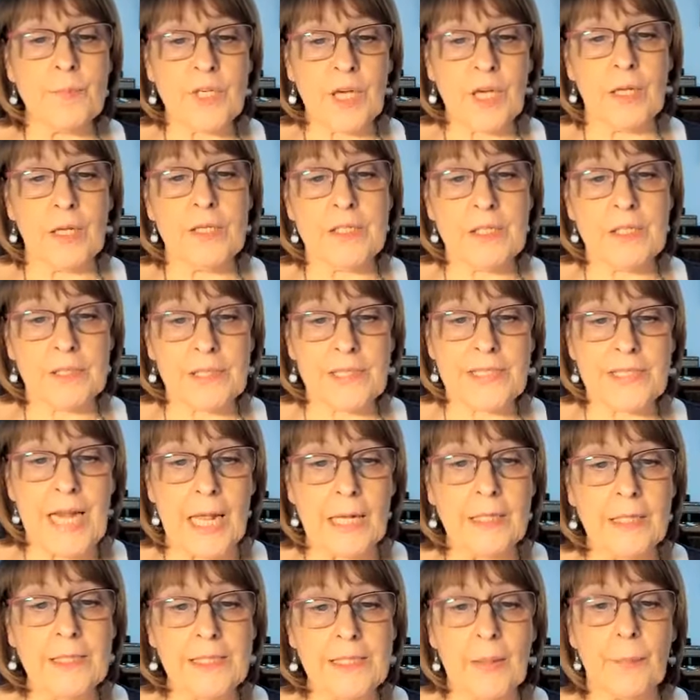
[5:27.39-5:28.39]
to
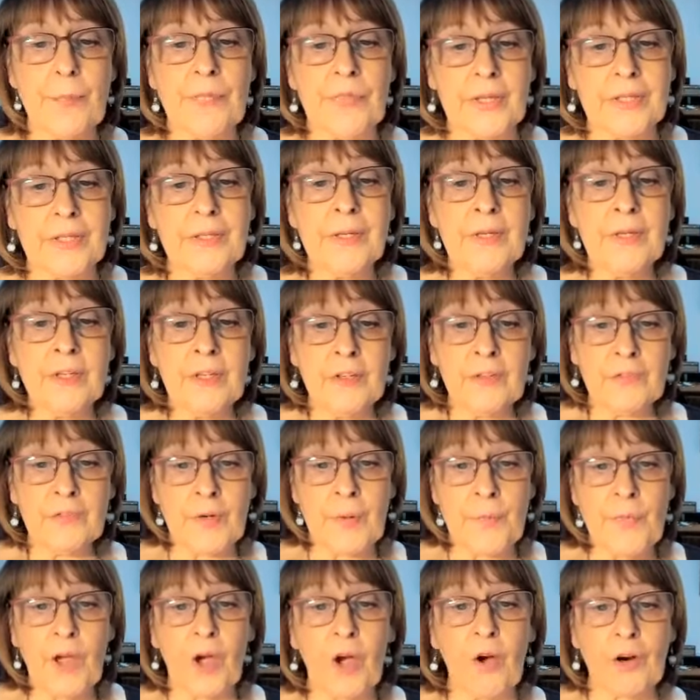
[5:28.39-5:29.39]
understand something
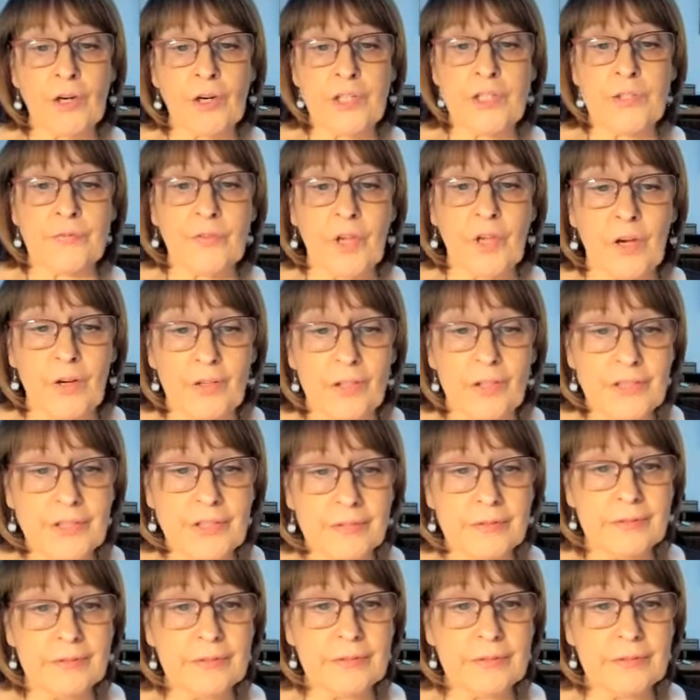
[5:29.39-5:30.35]
from the heart of God.